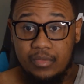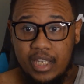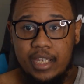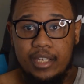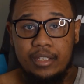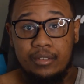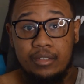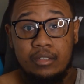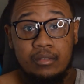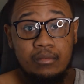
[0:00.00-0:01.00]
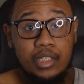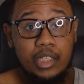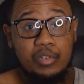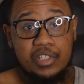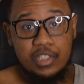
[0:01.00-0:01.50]
And it
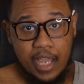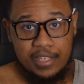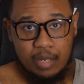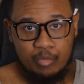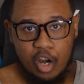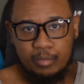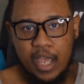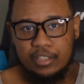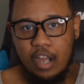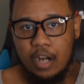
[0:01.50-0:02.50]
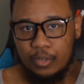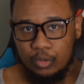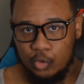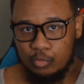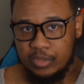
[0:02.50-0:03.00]
was nice they brought back Dr.
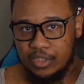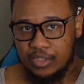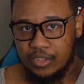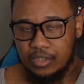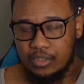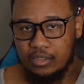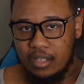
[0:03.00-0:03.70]
Loomis.